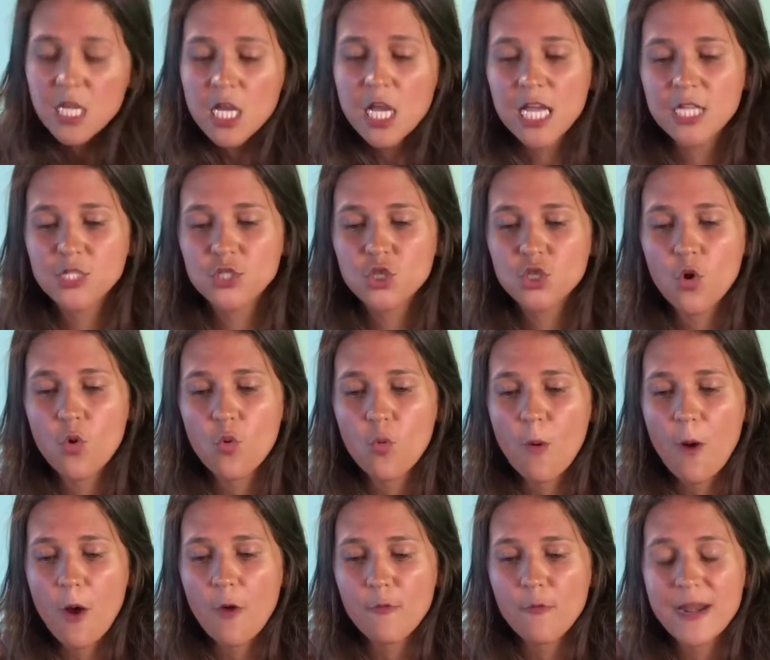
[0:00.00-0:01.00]
And so
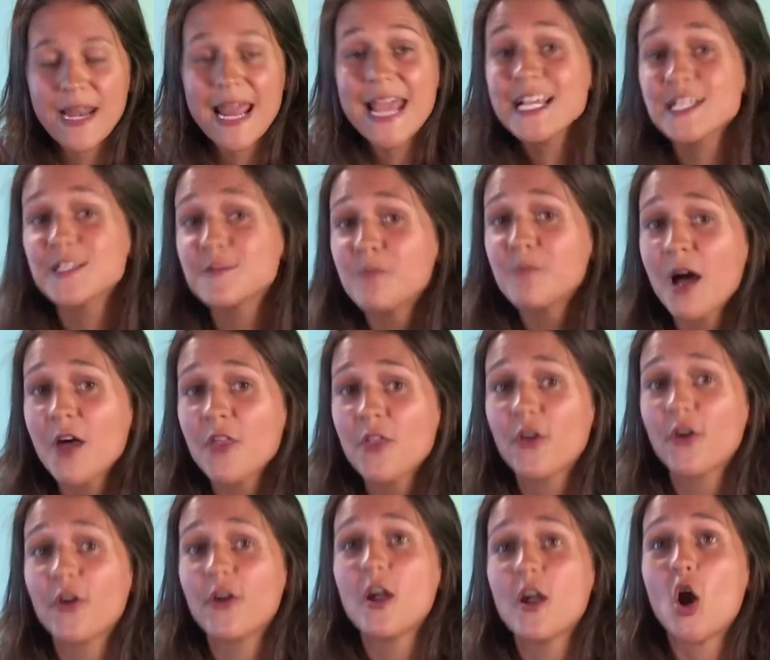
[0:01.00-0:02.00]
Renee's
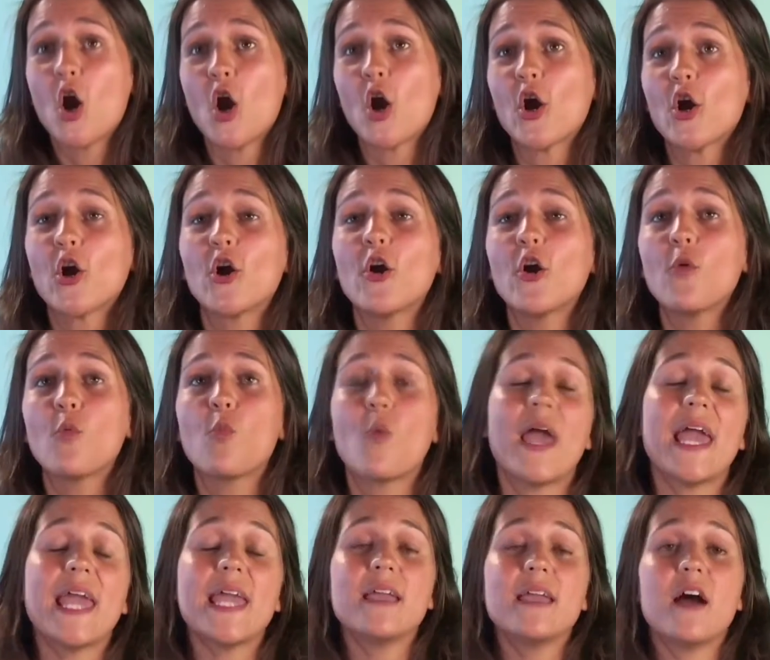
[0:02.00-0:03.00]
mother, her
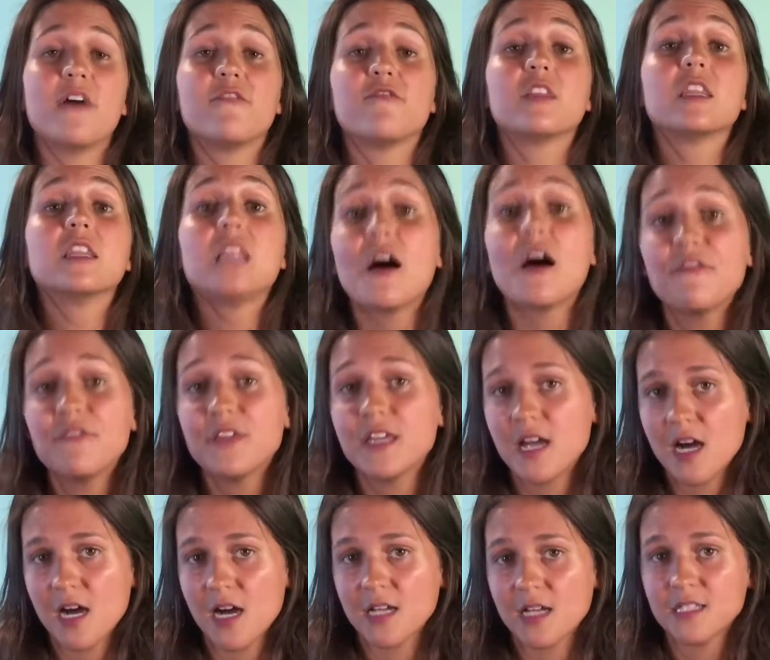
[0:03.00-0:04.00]
way of loving
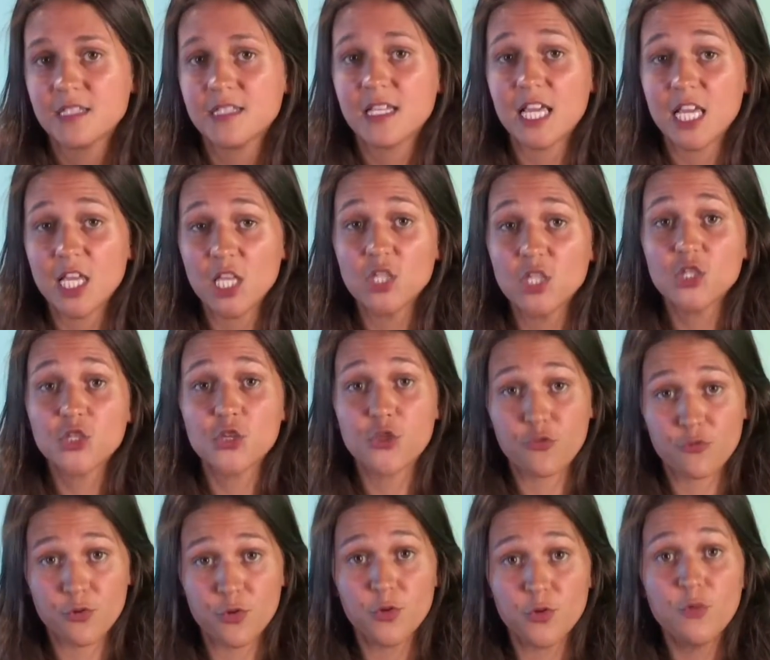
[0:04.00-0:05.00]
us is
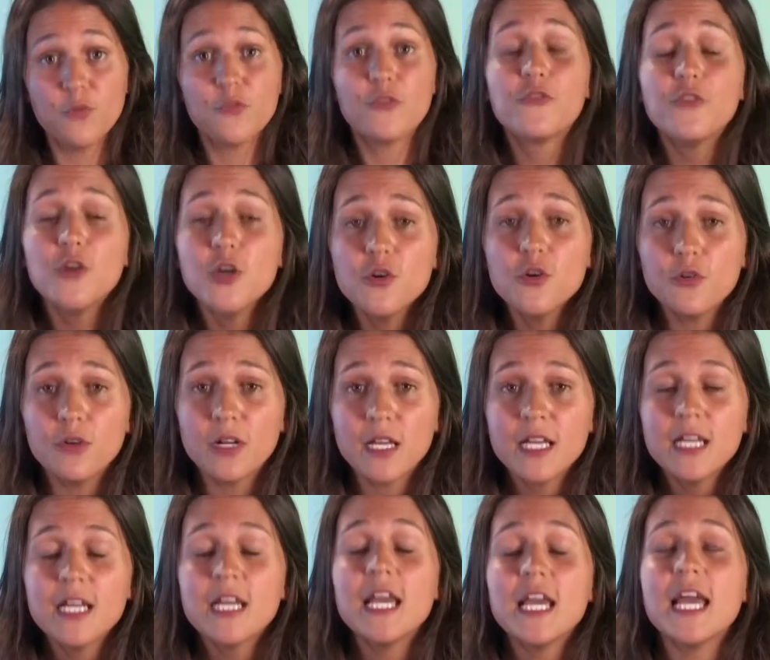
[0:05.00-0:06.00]
through food.
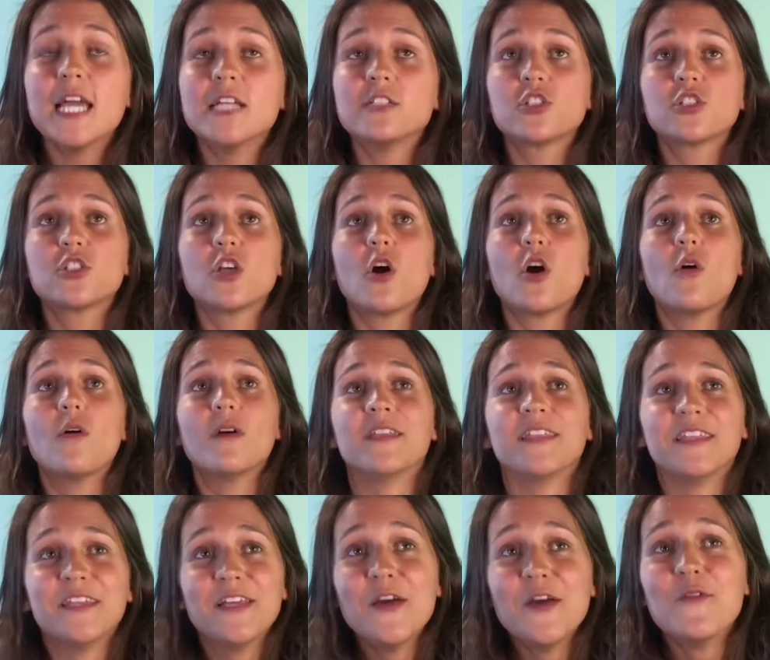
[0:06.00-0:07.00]
And so
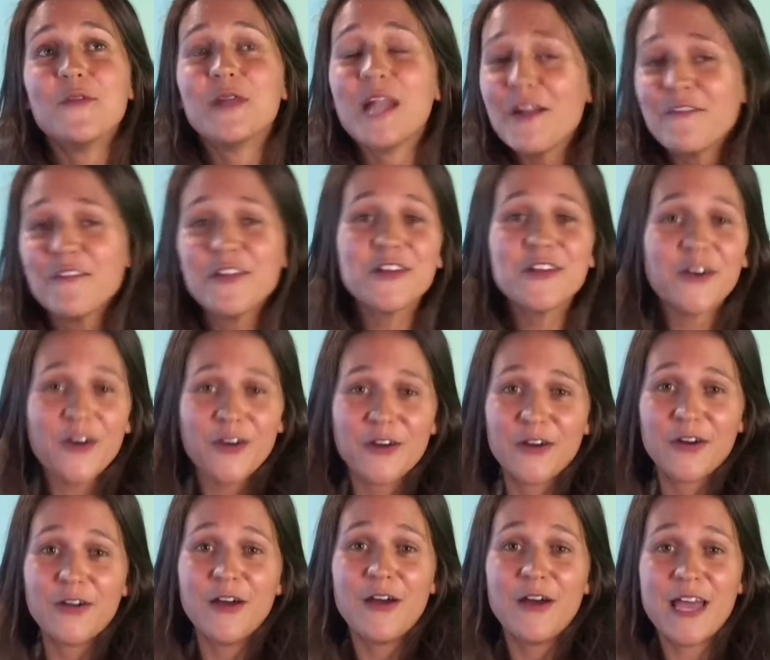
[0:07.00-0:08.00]
whenever you go
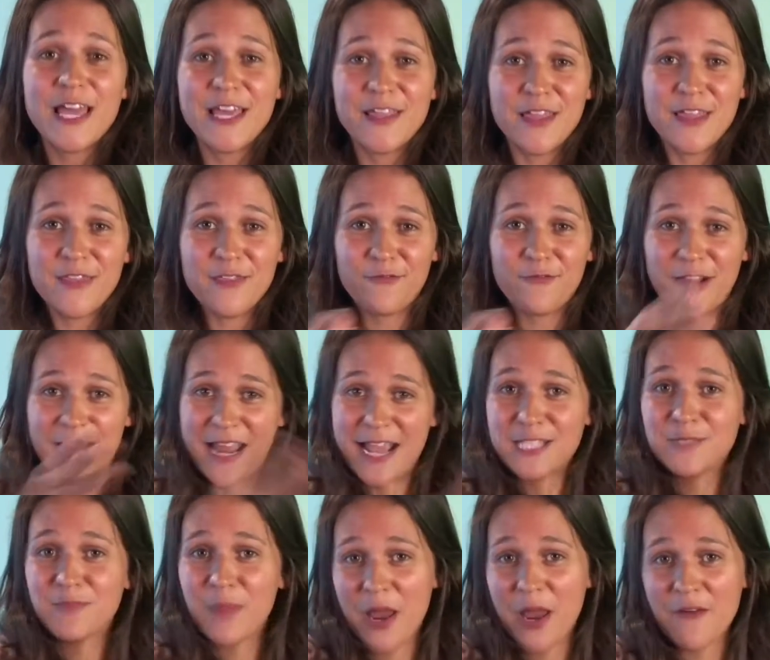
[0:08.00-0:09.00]
to Renee's
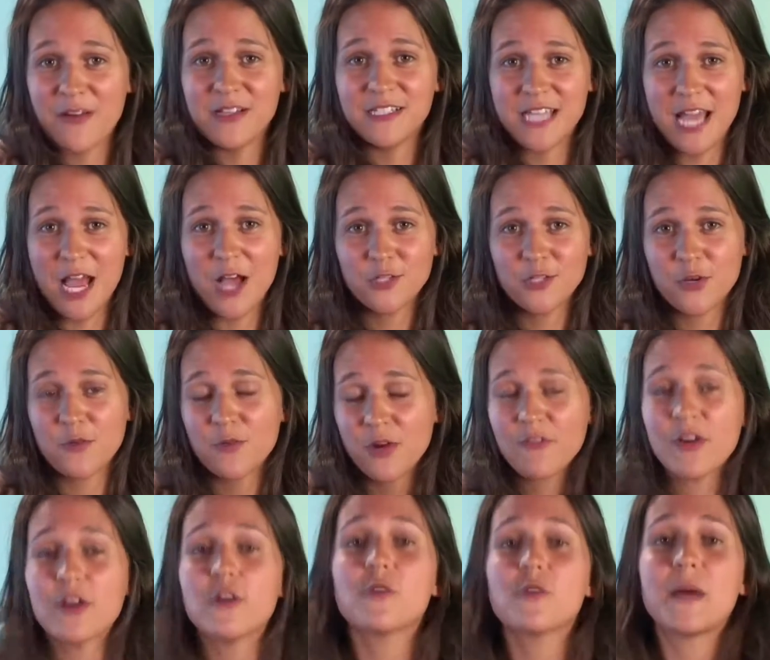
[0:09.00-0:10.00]
parents' house, right, whenever
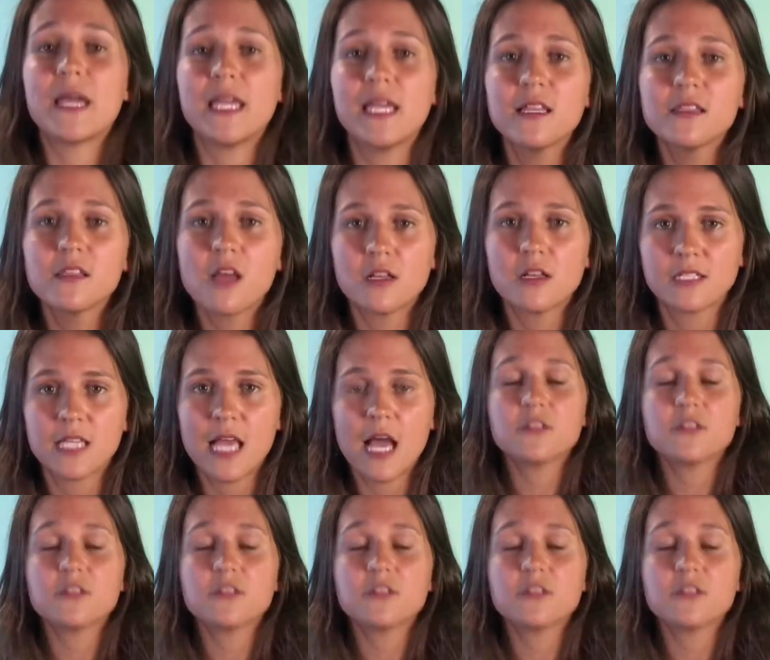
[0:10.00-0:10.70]
I go to my in-laws' house,